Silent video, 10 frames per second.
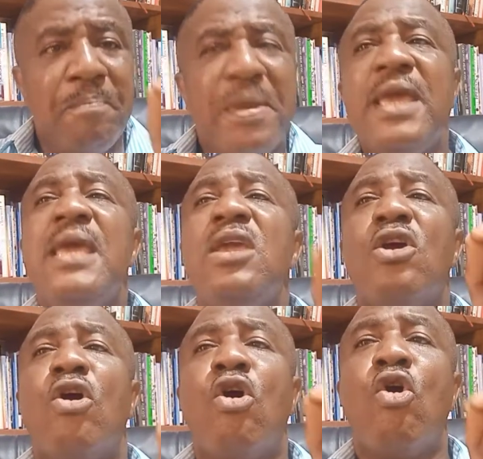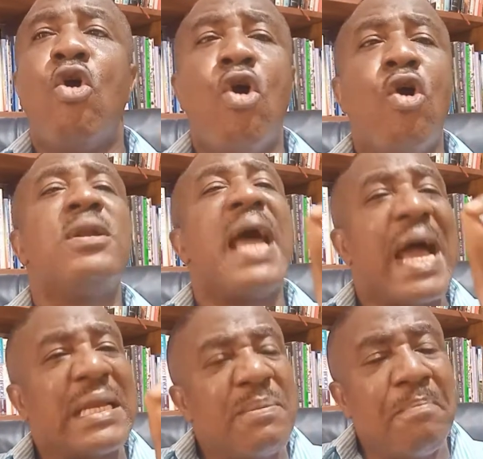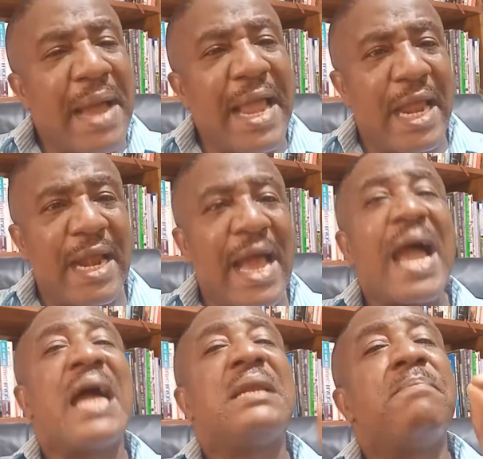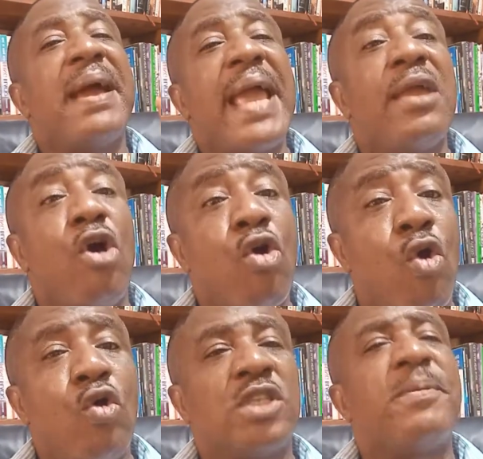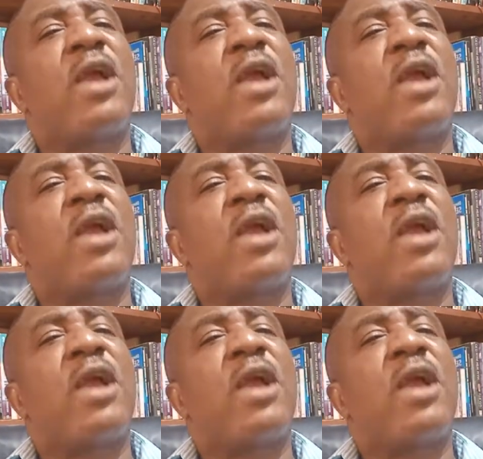Be your own admirer. Admire your goals.